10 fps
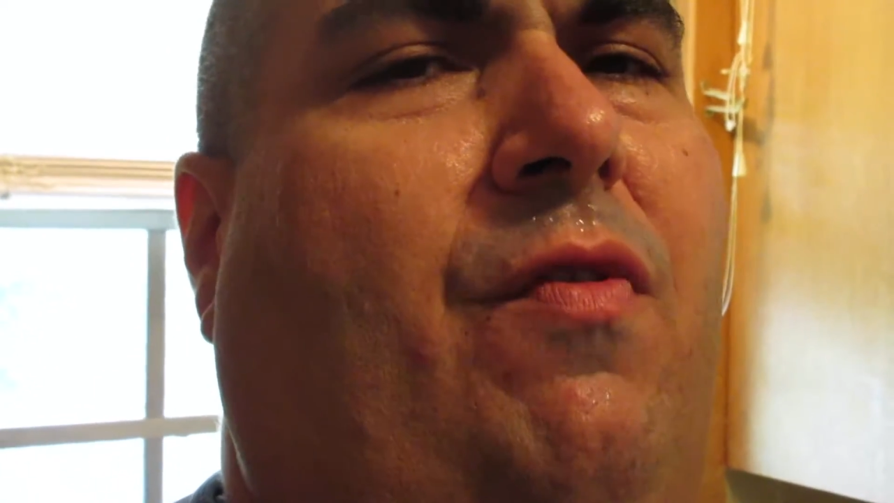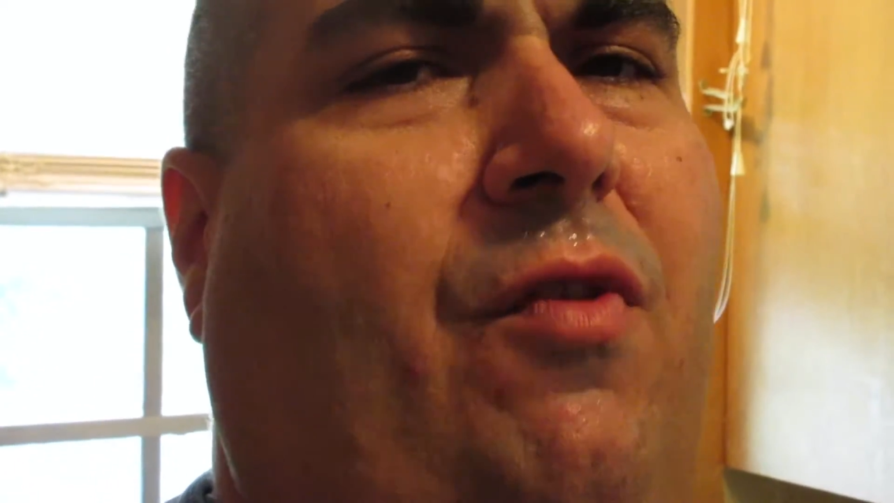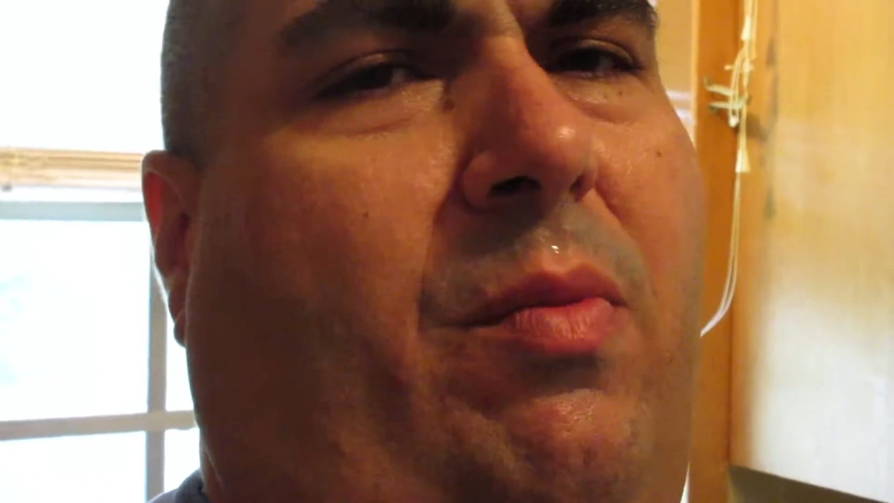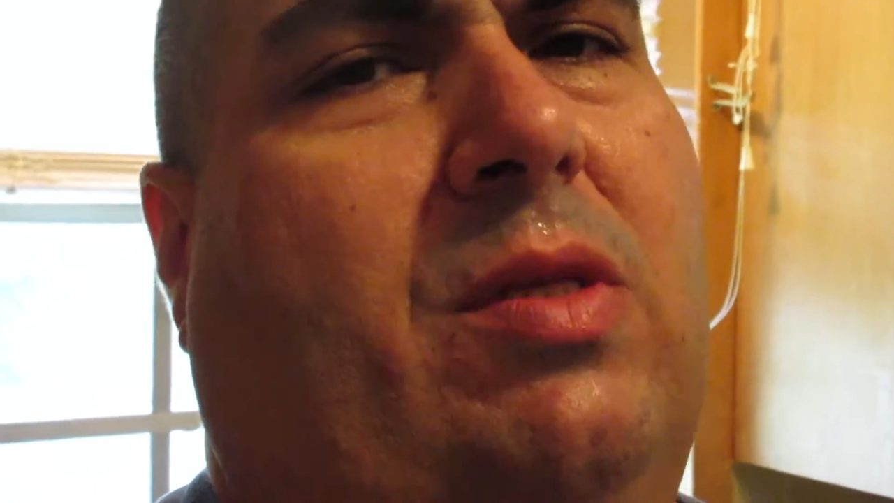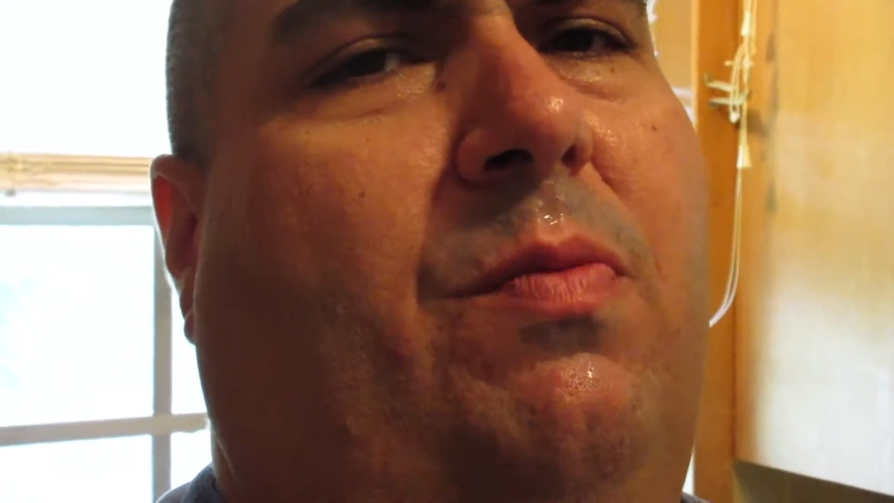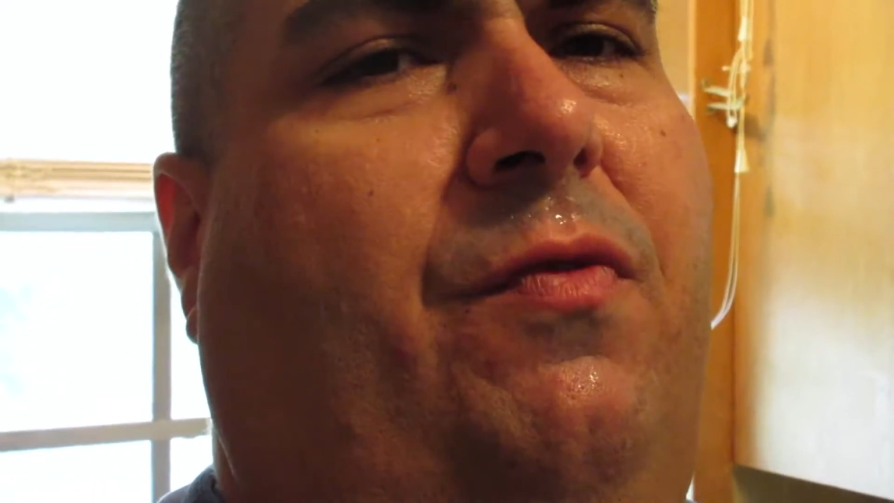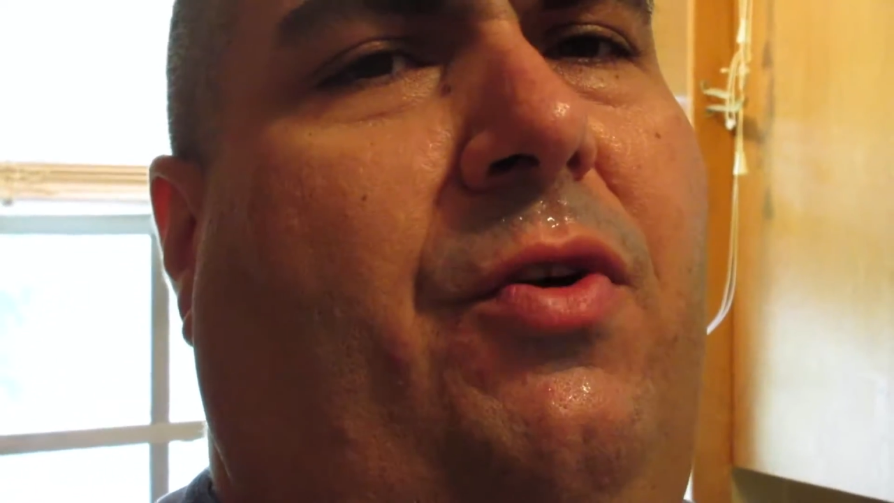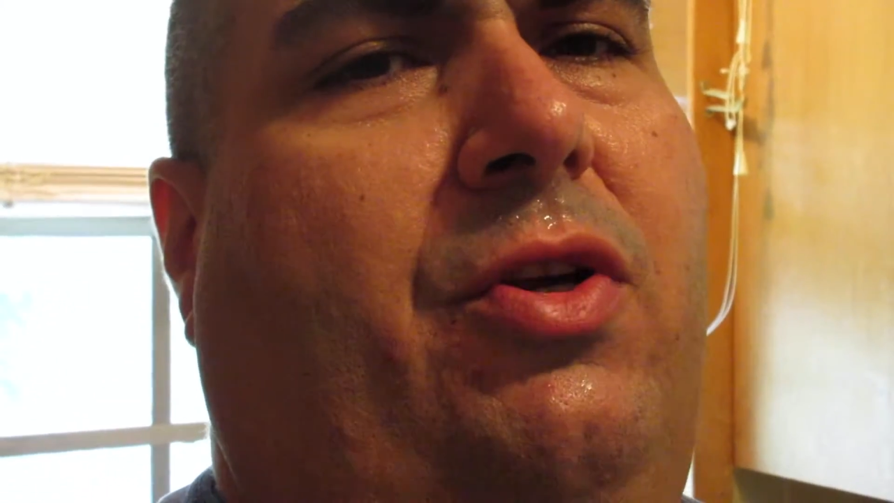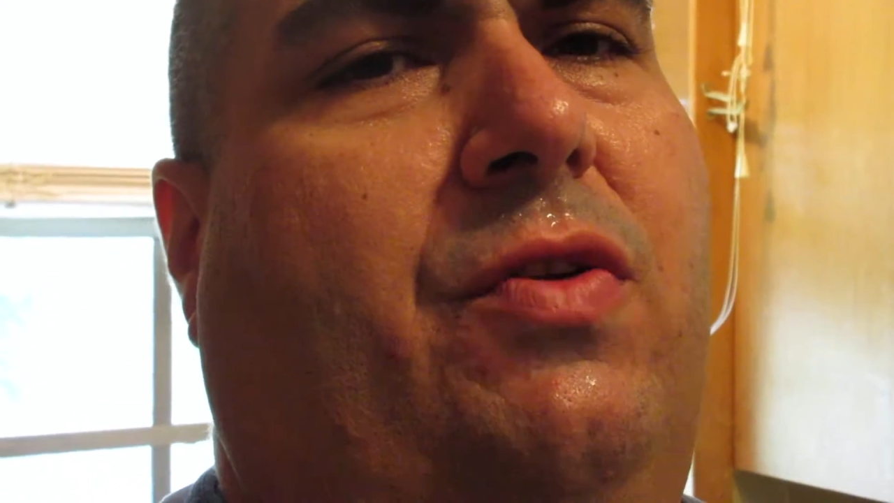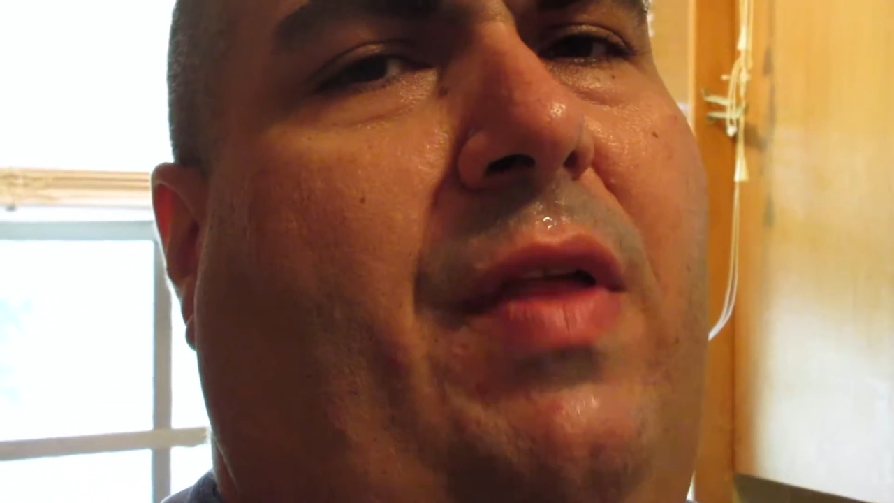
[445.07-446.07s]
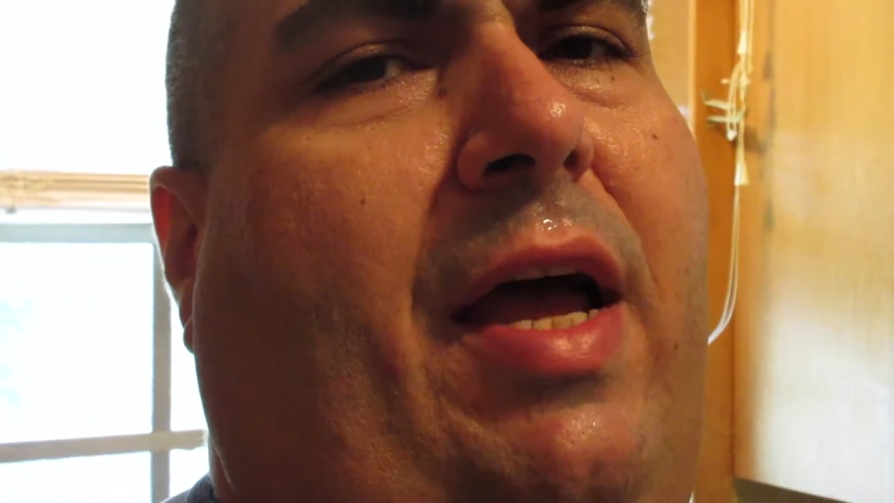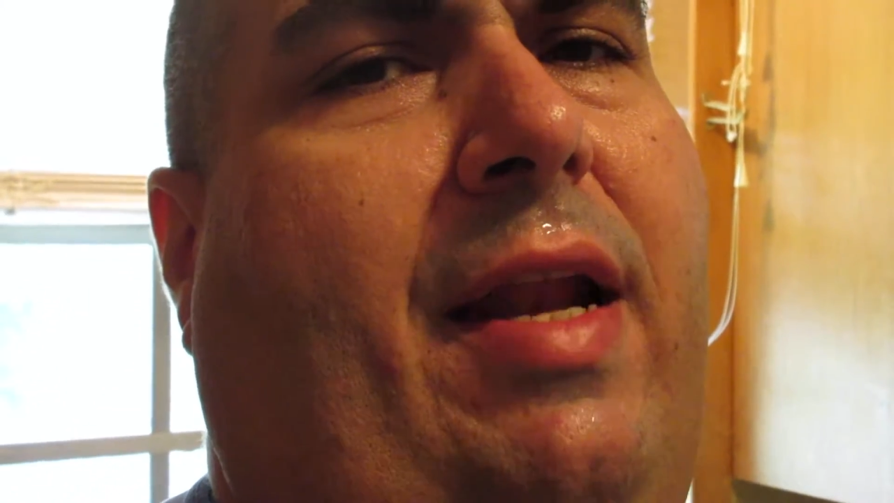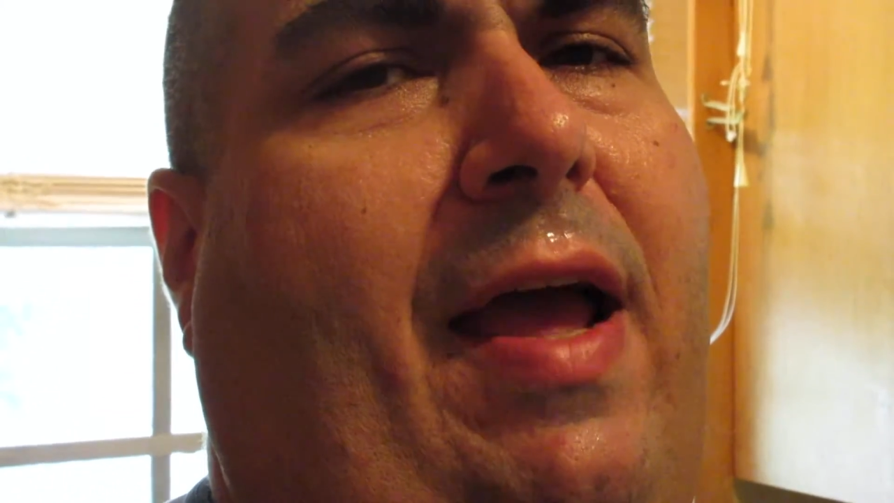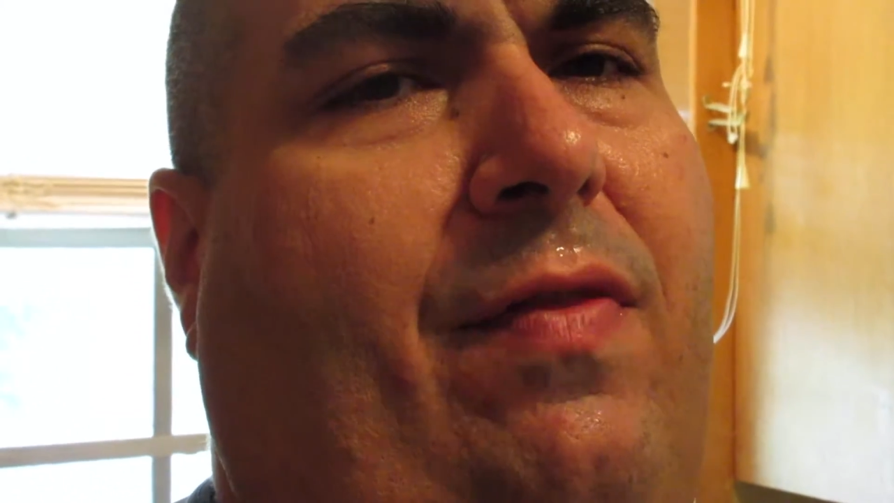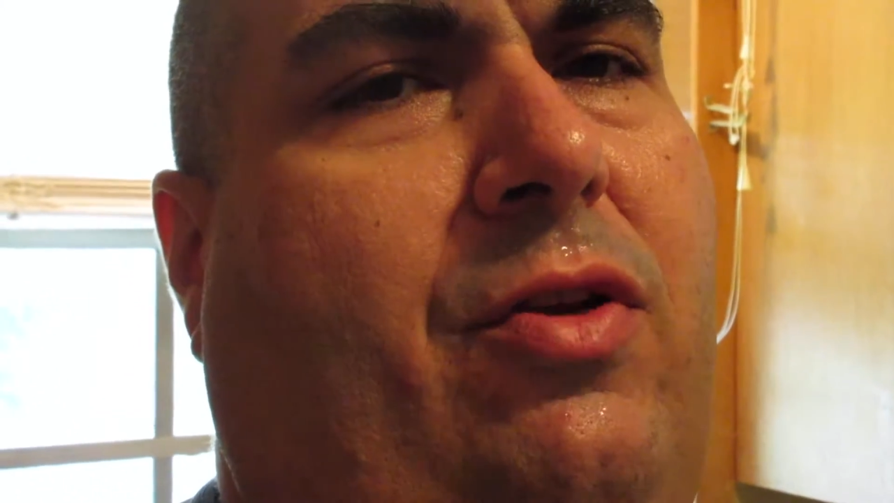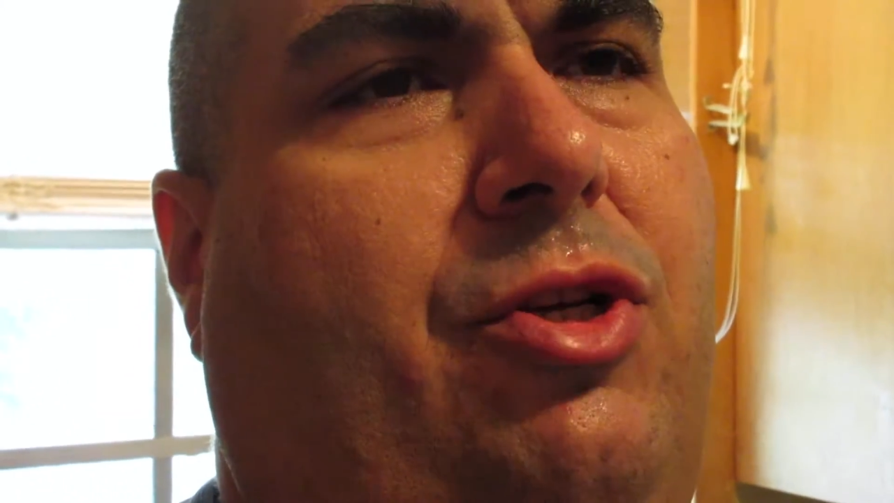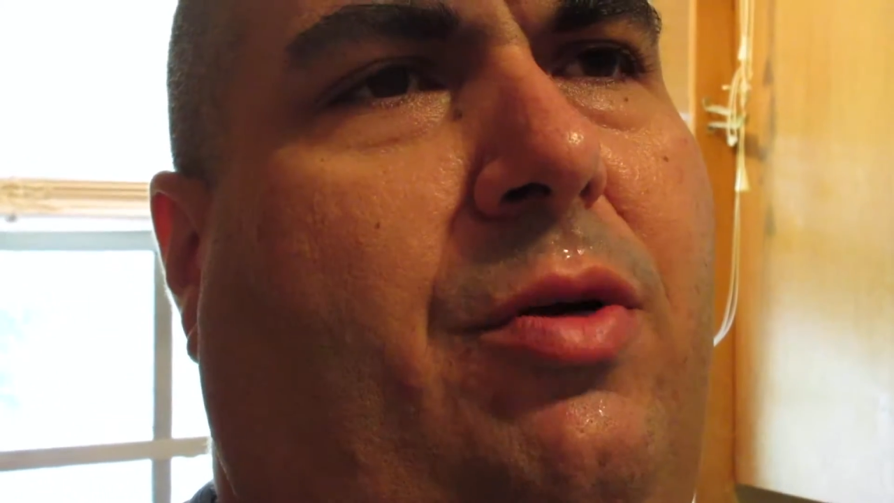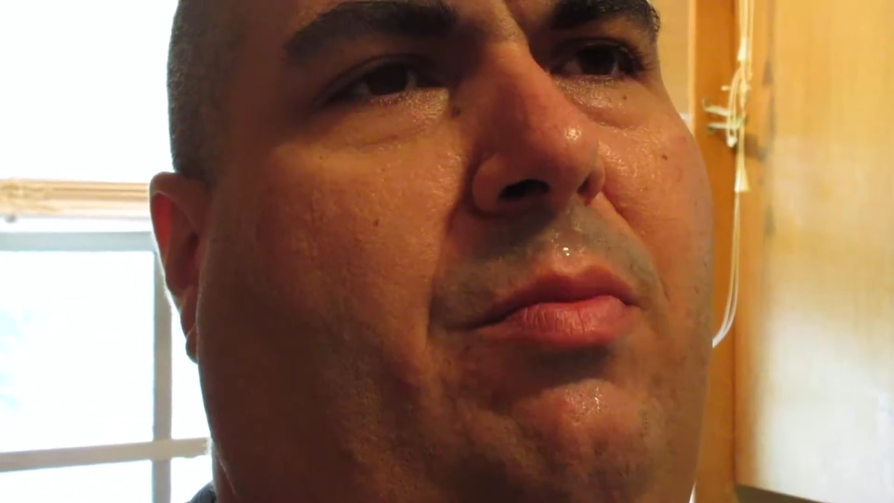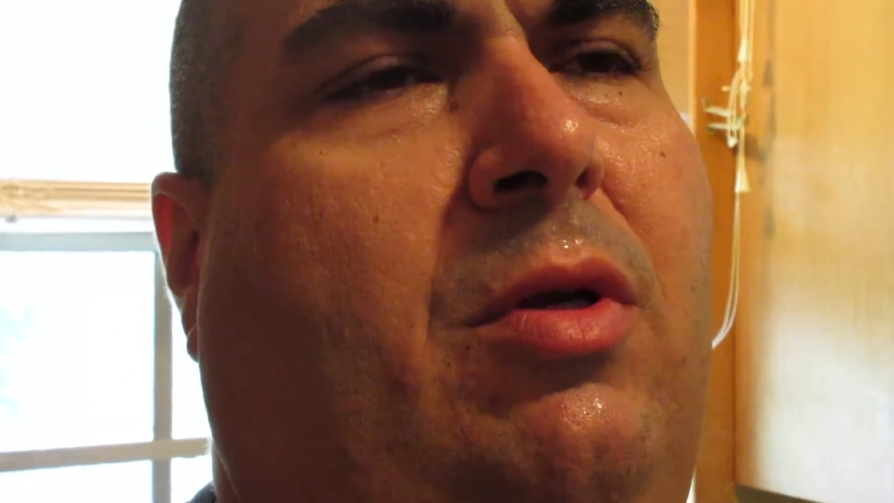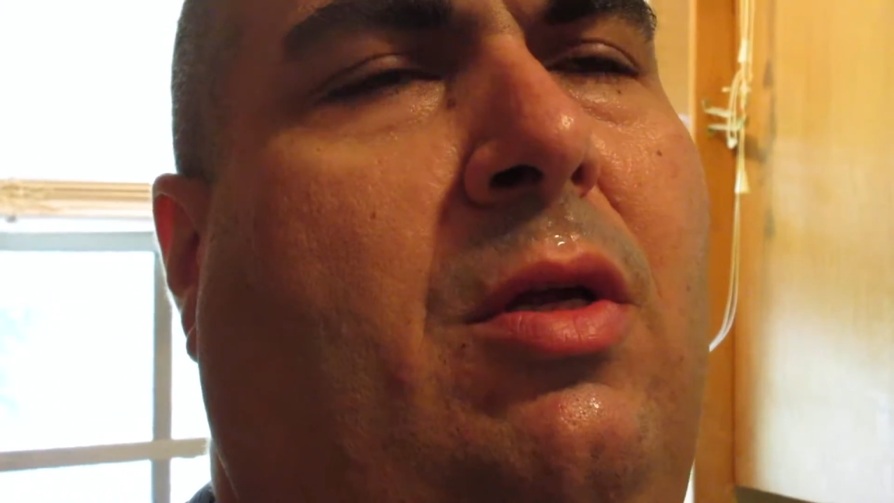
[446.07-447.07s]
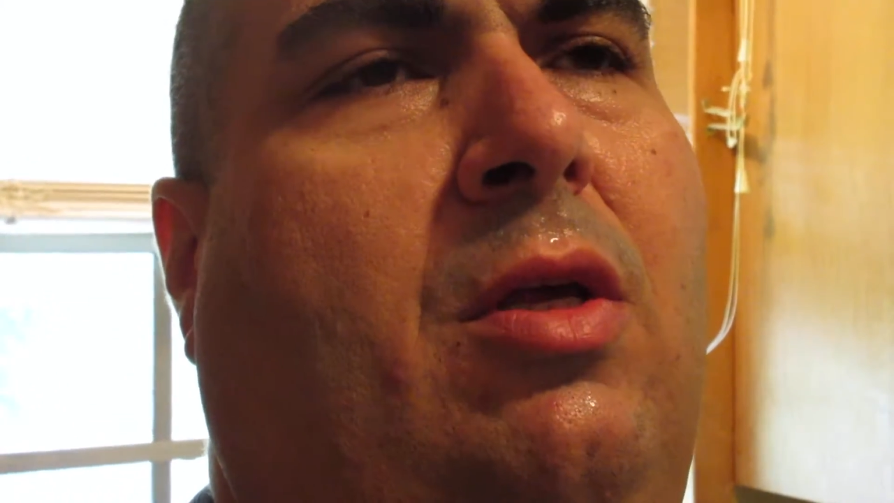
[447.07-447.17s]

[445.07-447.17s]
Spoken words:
filming some footage of that at the gym,